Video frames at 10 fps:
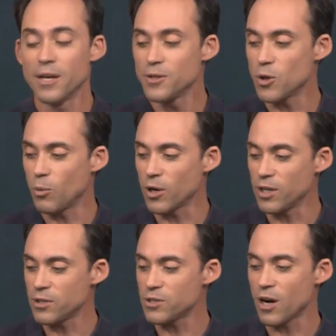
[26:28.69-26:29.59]
So we're going
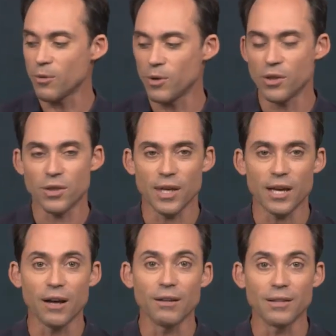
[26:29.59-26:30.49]
to start with the
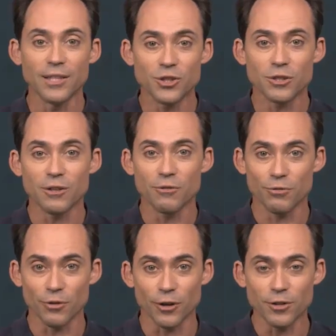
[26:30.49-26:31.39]
collision
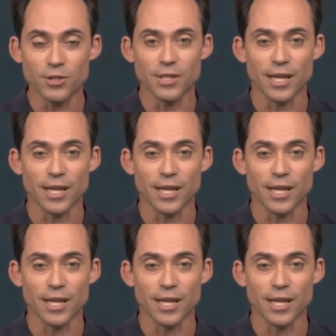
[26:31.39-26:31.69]
first,